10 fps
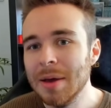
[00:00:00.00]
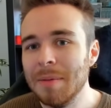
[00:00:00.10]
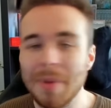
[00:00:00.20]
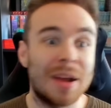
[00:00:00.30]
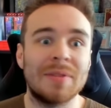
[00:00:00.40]

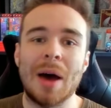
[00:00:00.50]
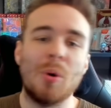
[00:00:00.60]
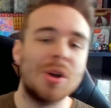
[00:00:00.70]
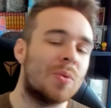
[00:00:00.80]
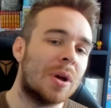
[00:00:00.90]
make of that
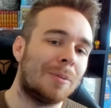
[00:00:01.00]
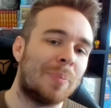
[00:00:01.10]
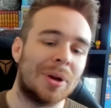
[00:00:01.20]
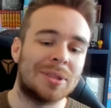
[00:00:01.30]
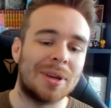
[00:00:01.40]
what you will,
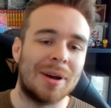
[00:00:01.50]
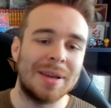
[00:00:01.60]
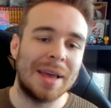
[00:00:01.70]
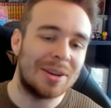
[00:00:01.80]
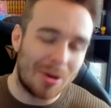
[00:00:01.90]
but uh,
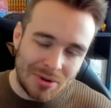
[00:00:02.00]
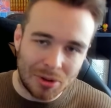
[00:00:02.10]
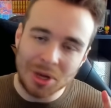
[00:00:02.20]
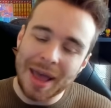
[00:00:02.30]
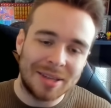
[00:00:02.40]
yeah, not not
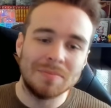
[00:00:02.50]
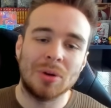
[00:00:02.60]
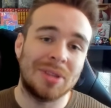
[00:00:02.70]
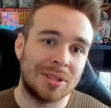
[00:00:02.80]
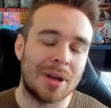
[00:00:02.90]
the
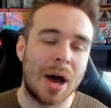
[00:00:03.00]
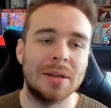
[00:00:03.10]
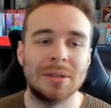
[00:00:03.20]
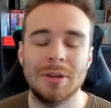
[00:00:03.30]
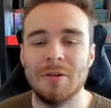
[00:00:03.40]
most
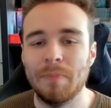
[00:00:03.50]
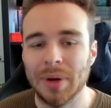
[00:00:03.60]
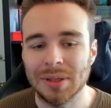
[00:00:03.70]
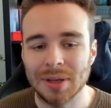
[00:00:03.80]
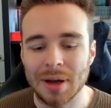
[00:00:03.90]
exciting stuff,
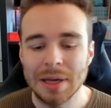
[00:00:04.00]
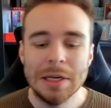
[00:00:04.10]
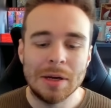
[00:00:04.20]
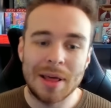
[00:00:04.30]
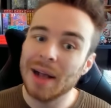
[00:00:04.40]
but uh,
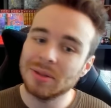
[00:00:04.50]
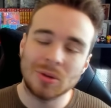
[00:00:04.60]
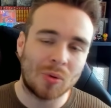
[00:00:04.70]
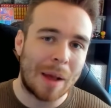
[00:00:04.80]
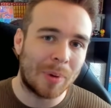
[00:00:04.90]
that's the
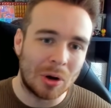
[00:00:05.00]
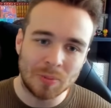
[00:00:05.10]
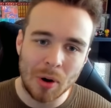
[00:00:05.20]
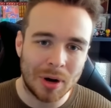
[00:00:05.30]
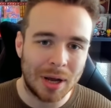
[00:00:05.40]
Terrapagos
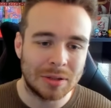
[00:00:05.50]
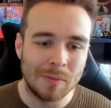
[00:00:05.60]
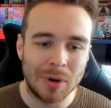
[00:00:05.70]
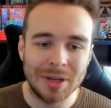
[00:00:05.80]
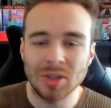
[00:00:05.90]
Pokedex
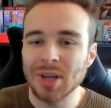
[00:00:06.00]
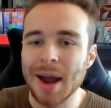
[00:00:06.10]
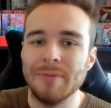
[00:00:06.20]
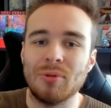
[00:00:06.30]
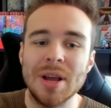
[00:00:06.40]
number. It just
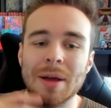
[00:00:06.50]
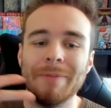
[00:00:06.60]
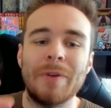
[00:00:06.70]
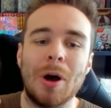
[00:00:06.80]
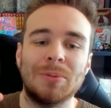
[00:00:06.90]
kind of
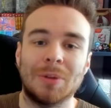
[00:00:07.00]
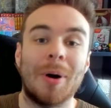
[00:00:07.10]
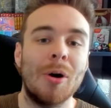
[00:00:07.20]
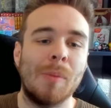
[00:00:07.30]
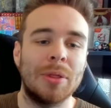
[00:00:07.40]
reconfirms the
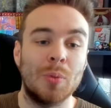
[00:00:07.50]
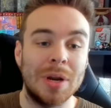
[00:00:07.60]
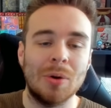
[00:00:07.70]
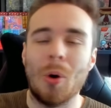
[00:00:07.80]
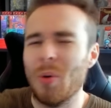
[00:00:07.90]
Pokemon that we
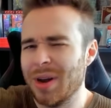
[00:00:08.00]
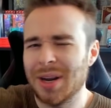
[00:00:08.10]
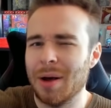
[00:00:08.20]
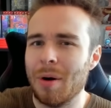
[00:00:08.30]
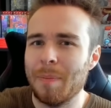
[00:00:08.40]
already
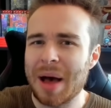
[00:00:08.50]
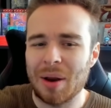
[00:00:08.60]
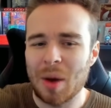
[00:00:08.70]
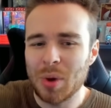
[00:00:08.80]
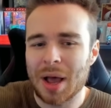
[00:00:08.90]
know about,
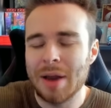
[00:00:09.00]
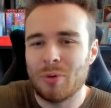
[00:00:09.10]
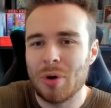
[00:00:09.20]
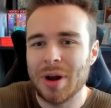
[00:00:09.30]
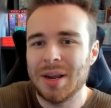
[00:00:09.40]
like we kind of
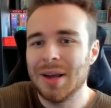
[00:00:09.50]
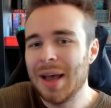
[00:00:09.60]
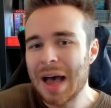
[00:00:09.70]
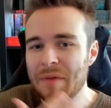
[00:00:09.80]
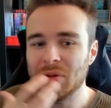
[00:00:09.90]
already
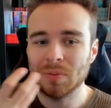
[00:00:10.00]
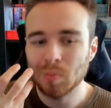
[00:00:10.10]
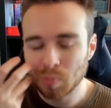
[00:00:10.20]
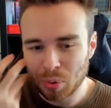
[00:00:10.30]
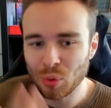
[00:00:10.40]
have a
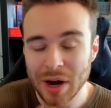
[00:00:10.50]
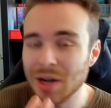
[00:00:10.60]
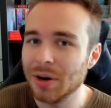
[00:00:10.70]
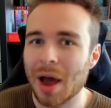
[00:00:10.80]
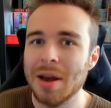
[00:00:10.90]
pretty
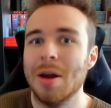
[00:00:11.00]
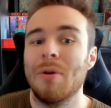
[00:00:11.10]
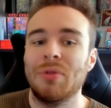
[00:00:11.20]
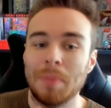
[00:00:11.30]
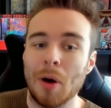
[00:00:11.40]
good idea
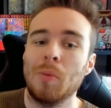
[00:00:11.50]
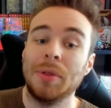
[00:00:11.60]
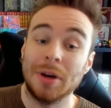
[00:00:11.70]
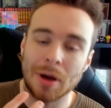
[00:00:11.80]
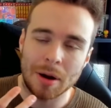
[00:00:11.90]
of the Pokemon
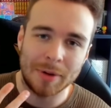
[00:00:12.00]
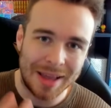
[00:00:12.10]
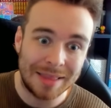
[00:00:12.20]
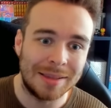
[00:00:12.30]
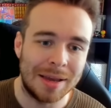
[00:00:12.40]
that are going to be
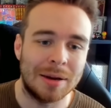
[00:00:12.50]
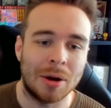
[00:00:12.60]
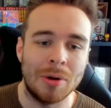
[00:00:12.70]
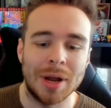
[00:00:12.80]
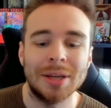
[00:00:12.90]
in the
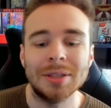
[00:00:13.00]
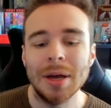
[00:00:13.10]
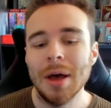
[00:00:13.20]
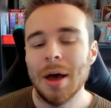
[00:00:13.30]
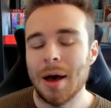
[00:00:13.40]
Indigo Disc,
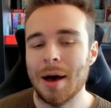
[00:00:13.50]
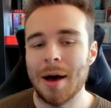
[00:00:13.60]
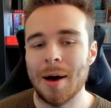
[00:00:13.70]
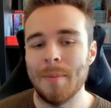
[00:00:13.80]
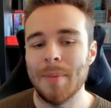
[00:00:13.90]

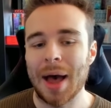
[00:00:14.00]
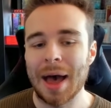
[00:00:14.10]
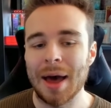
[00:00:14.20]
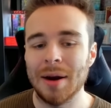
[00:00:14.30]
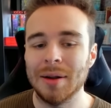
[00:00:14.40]
um,
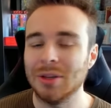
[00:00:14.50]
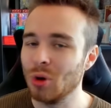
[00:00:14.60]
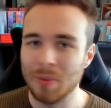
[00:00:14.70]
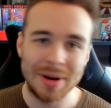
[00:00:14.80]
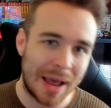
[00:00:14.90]
and it's
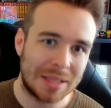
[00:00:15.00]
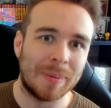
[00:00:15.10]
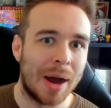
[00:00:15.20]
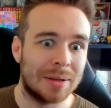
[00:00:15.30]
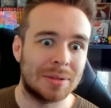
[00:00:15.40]
all been data
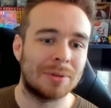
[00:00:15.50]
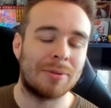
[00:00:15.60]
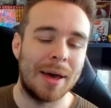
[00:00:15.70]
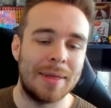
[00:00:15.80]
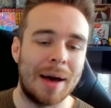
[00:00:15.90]
mined and stuff
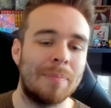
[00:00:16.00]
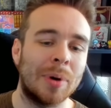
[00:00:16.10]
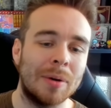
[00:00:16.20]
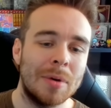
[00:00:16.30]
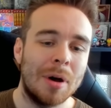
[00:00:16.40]
like that,
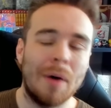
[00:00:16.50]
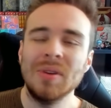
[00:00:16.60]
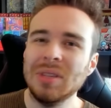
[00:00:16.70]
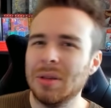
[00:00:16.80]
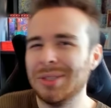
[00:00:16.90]
but
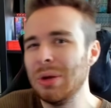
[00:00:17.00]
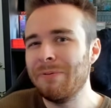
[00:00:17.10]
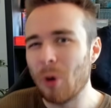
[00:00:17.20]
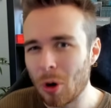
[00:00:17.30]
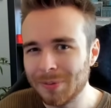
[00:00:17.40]
obviously there's new
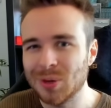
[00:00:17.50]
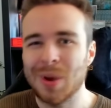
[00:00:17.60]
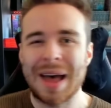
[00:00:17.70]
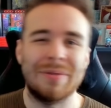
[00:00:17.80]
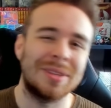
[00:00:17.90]
forms that
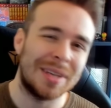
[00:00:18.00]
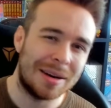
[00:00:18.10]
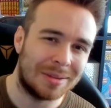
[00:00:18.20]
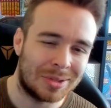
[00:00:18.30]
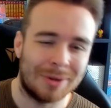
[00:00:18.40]
we haven't seen
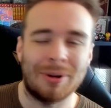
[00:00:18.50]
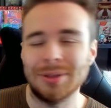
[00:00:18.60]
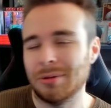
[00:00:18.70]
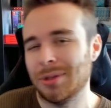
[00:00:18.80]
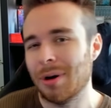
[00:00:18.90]
and stuff, like
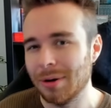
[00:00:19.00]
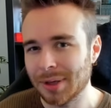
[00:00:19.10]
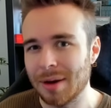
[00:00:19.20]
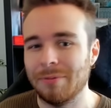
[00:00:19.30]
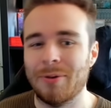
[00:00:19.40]
Dokutaro is
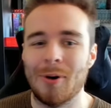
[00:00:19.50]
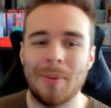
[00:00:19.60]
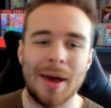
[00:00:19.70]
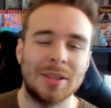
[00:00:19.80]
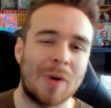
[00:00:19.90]
getting a form,
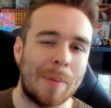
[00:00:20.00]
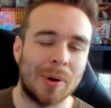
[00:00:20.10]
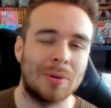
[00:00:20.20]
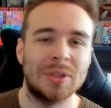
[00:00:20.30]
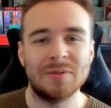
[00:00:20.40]
like
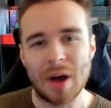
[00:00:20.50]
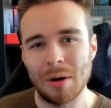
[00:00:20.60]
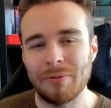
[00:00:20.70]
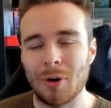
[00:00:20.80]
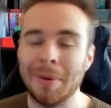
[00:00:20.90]
Terrapagos'
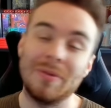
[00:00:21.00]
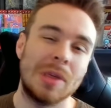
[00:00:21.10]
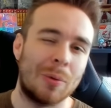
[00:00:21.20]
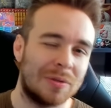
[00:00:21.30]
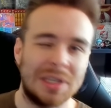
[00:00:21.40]
final form, even
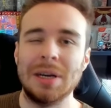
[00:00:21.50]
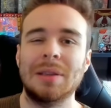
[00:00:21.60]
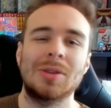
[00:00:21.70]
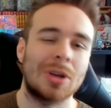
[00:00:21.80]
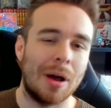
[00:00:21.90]
though we've seen it
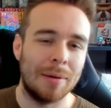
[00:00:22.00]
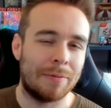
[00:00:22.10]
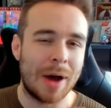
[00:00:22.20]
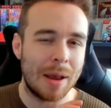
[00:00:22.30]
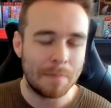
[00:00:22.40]
in the Scarlet and
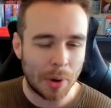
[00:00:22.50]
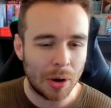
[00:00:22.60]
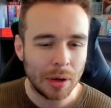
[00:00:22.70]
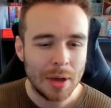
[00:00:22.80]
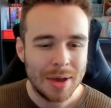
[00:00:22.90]
Violet
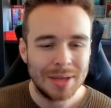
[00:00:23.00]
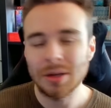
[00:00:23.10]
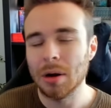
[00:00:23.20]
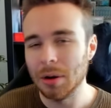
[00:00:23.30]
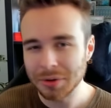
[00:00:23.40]
book, it's
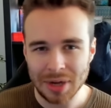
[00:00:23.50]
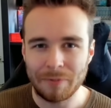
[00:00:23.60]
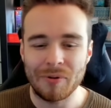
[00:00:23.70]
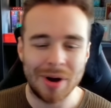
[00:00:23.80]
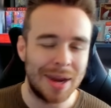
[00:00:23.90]
going to look
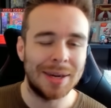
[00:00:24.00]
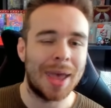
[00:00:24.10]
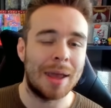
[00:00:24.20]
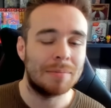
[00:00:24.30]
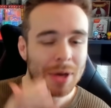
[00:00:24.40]
different
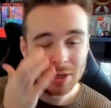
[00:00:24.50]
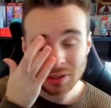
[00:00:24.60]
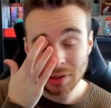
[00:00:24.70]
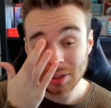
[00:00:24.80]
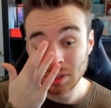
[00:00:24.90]
in-game,
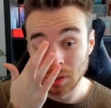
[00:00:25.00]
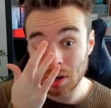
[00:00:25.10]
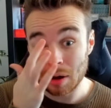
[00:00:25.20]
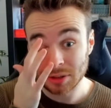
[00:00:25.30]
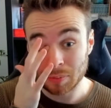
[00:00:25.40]
so there's still a
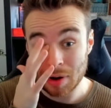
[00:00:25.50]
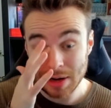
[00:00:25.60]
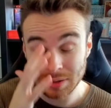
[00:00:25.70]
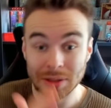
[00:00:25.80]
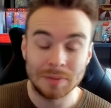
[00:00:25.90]
lot of
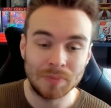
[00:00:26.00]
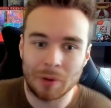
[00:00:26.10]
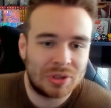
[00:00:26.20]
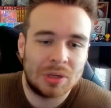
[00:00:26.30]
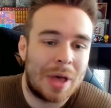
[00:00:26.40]
surprises.
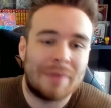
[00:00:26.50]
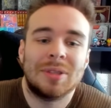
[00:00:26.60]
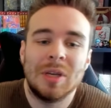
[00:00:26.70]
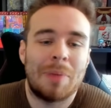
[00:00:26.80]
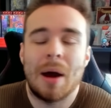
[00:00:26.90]
Obviously we haven't
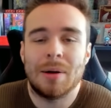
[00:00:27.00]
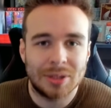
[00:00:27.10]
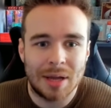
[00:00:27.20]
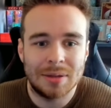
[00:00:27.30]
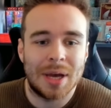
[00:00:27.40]
seen
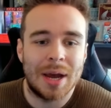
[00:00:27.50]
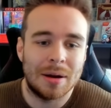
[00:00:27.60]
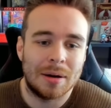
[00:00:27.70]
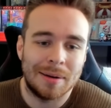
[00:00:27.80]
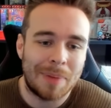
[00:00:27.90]
Paradox Entei
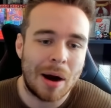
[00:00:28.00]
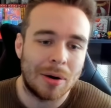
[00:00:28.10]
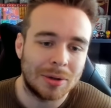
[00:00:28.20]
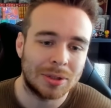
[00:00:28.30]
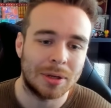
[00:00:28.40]
and, and
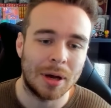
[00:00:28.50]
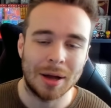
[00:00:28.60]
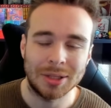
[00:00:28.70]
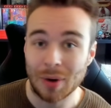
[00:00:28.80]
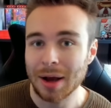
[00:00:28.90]
Paradox
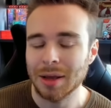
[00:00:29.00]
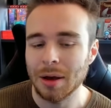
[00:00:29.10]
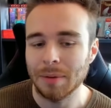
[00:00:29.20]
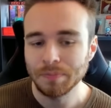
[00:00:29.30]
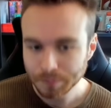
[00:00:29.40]
uh,
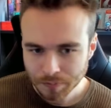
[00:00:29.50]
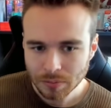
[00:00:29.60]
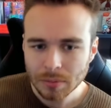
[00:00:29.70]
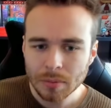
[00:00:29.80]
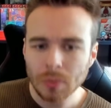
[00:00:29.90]
Terrakion,
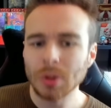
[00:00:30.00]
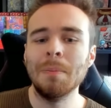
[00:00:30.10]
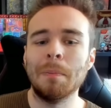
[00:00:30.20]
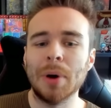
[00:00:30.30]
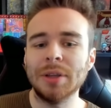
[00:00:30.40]

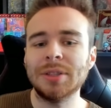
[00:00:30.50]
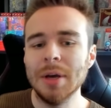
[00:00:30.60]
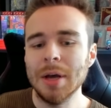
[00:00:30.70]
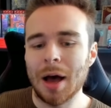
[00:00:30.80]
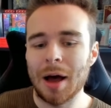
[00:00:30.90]
but
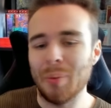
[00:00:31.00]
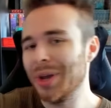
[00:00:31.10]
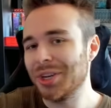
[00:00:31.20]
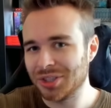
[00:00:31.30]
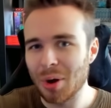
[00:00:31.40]
uh, we
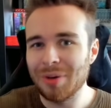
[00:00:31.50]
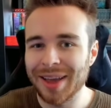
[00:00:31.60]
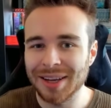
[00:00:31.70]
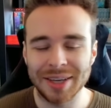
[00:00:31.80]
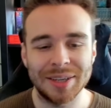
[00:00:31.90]
just know they
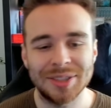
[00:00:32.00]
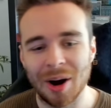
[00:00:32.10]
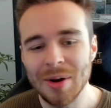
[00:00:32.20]
exist, so